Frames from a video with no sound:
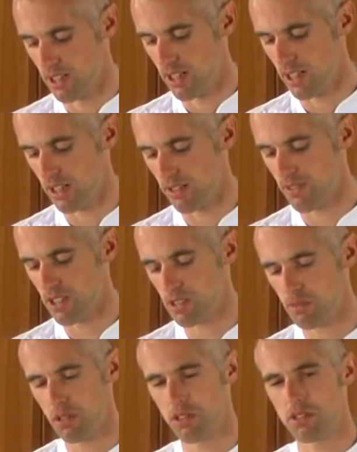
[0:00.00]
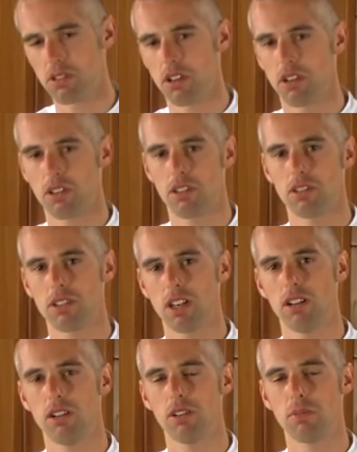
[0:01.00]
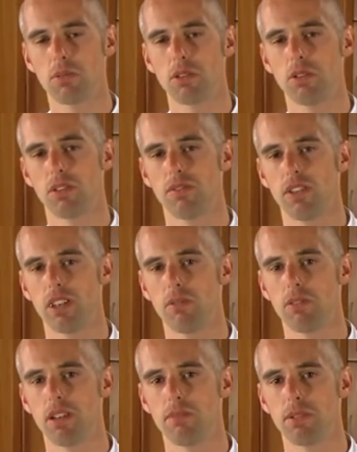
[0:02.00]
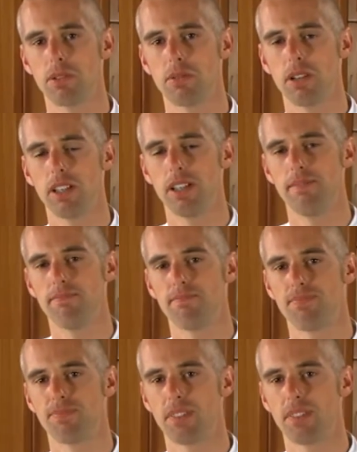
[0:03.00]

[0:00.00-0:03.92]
And a vegetable stock, you generally would cook for anywhere between